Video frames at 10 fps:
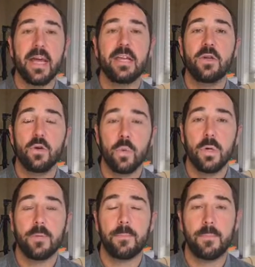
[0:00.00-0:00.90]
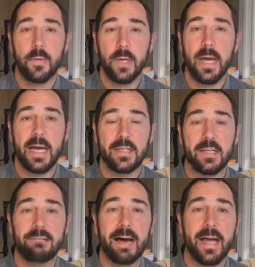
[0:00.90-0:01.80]
that you will put as
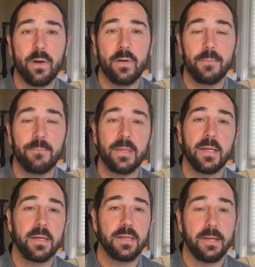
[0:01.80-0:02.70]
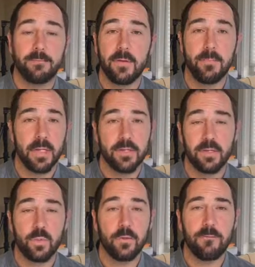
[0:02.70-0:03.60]
collateral as if the
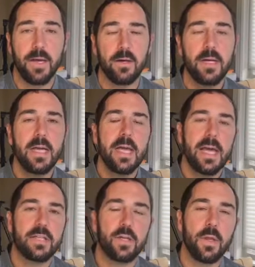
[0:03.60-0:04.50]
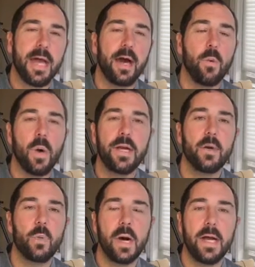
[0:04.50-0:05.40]
business would fail. And so that
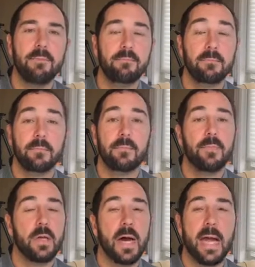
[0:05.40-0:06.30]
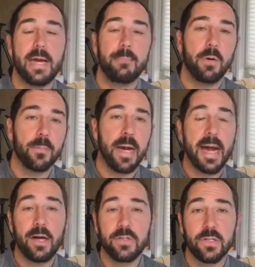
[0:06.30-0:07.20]
1-to-1, I had to put my
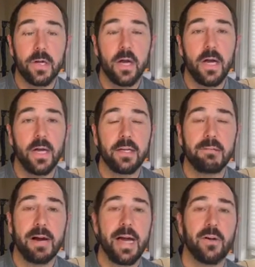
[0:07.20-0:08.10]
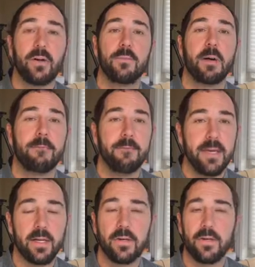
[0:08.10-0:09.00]
house on collateral, my
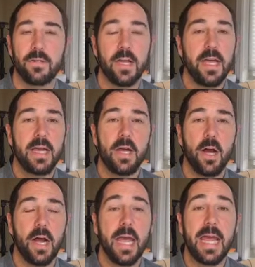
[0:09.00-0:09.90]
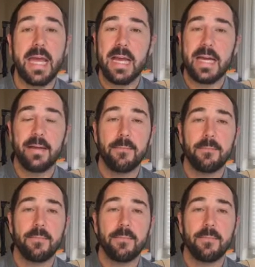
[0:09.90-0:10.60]
vehicles, and